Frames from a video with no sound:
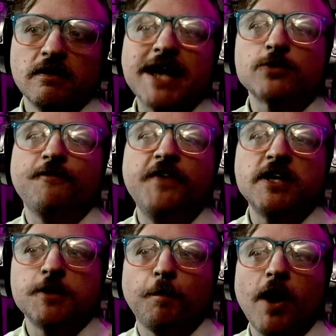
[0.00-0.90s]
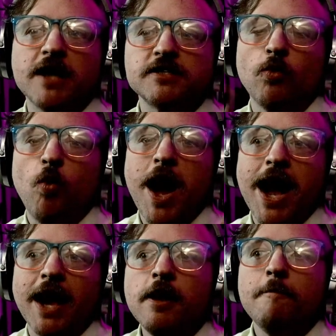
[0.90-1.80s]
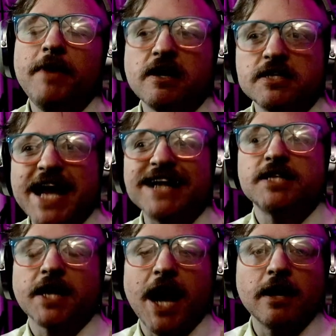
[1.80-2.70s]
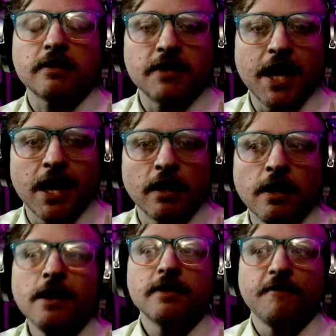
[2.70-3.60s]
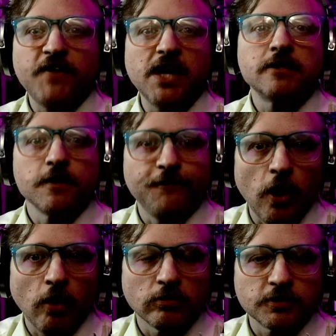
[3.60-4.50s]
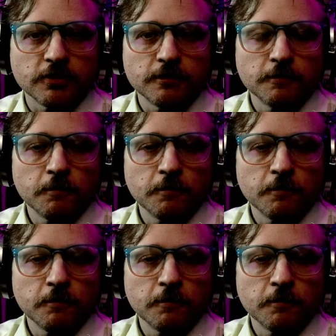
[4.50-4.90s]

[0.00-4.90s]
That's what feeds the press. And why? Because that's the kind of thing that feeds the folks.